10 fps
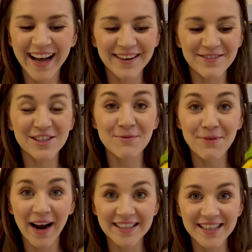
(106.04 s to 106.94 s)
um,
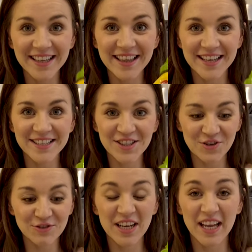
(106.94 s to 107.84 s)
surprisingly, these
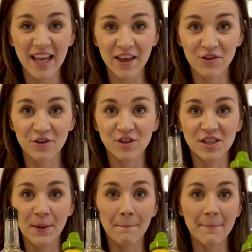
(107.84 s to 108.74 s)
two together
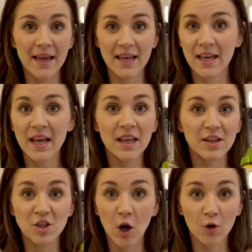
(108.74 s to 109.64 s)
just make
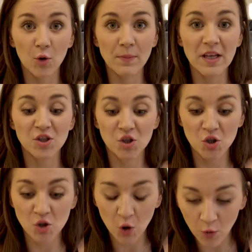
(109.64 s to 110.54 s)
the taco meat
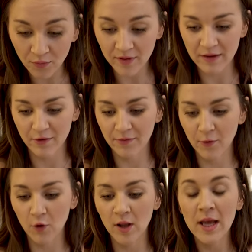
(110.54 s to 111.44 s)
so
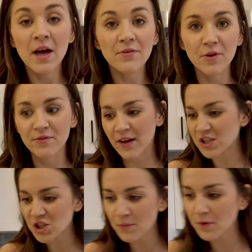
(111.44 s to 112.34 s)
flavorful. For
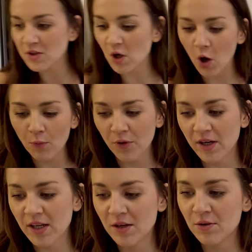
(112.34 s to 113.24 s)
vegetables, all we're
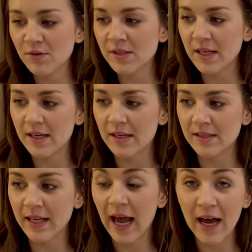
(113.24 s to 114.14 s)
gonna use
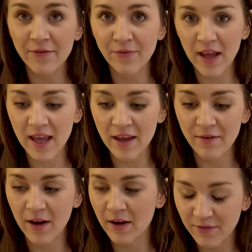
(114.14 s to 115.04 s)
is half
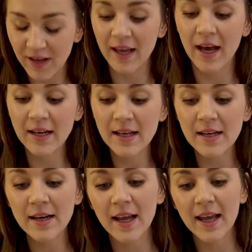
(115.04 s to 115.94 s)
a, of a
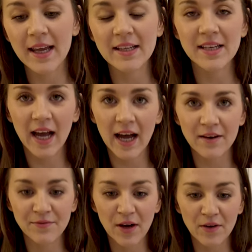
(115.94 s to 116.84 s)
onion and
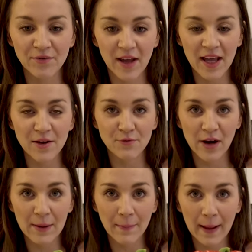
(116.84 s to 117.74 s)
half of a
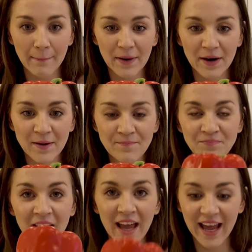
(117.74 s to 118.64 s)
red pepper.
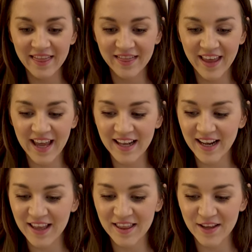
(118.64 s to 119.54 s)
And then
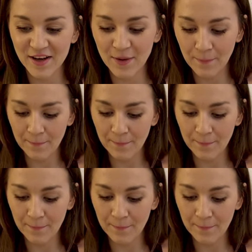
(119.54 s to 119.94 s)
the